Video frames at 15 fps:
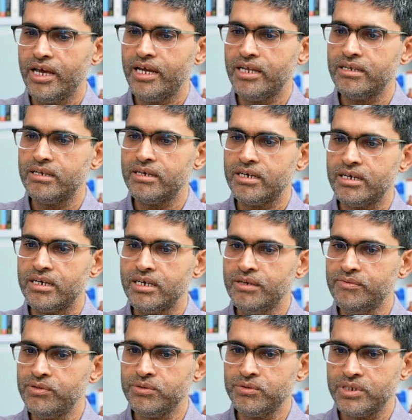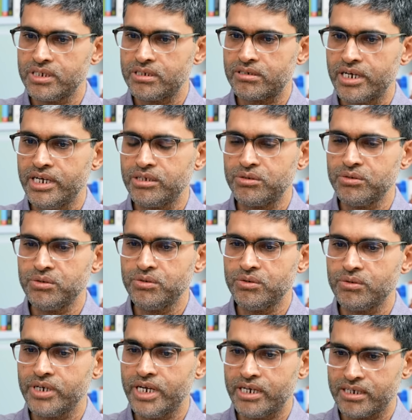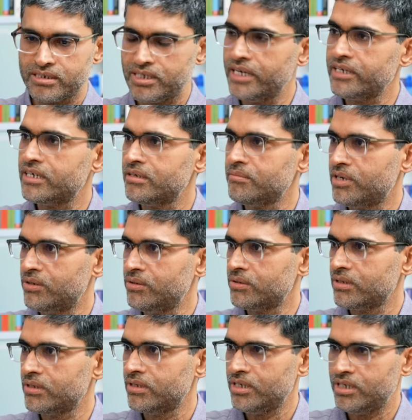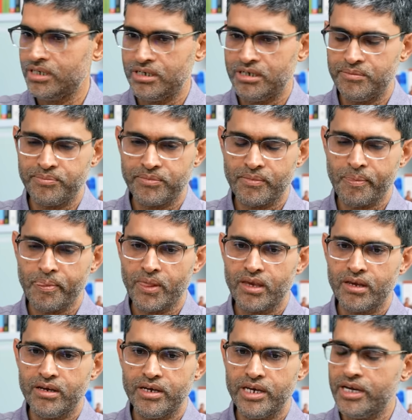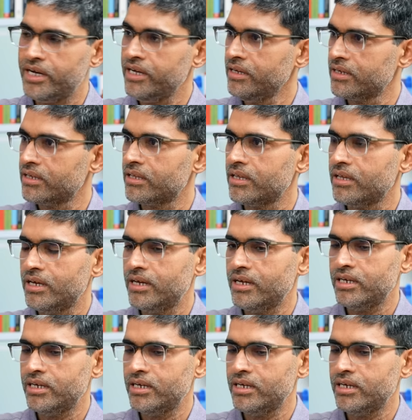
And uh, if you just try to get excited about uh, AI, yeah.